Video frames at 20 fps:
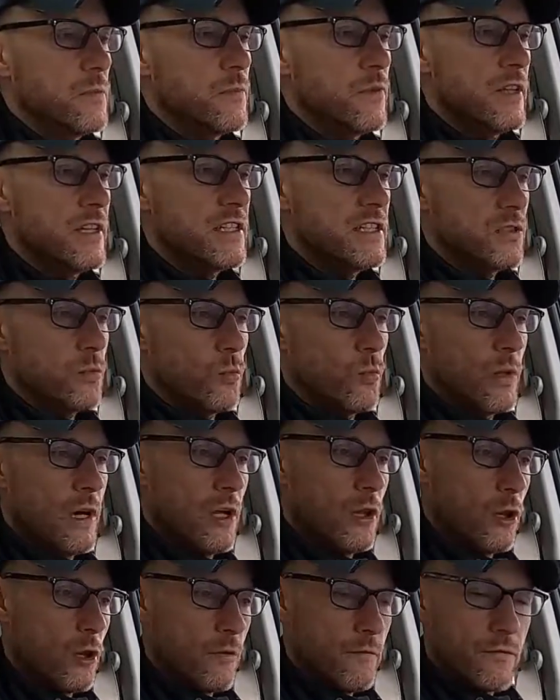Placed
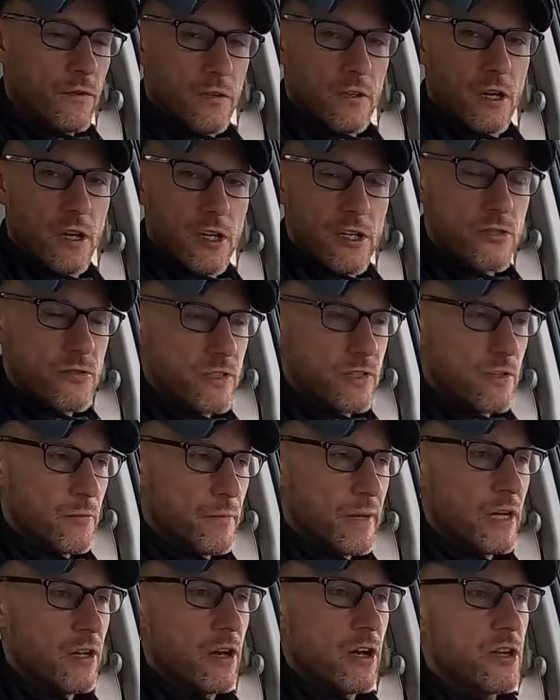well over 100,
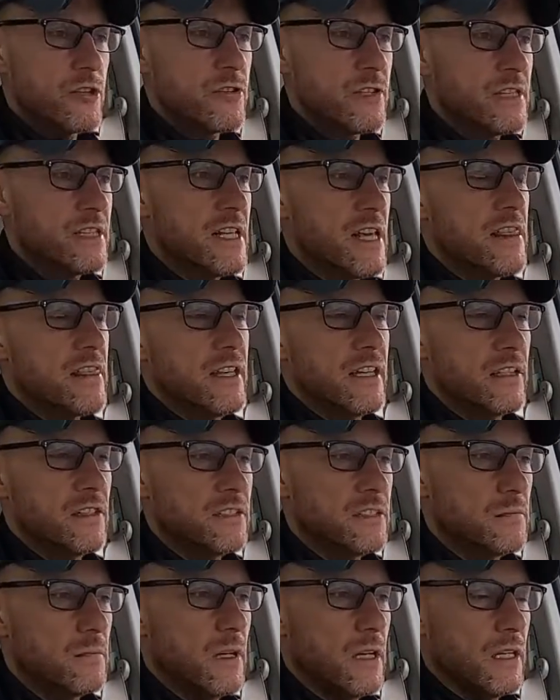about
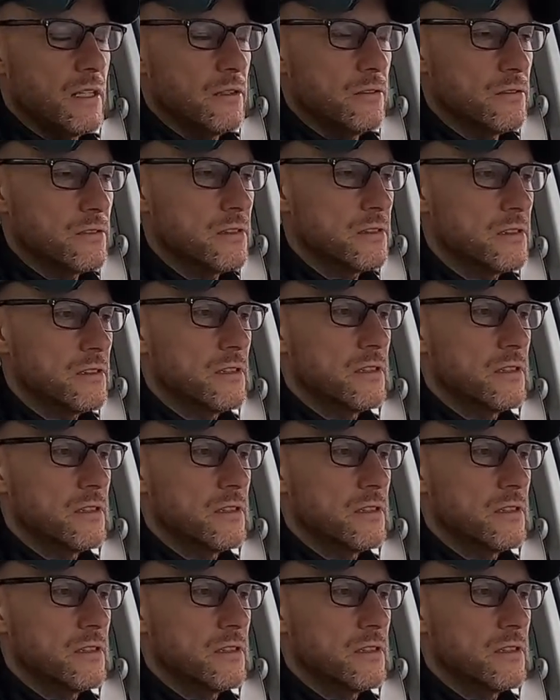110,000 miles.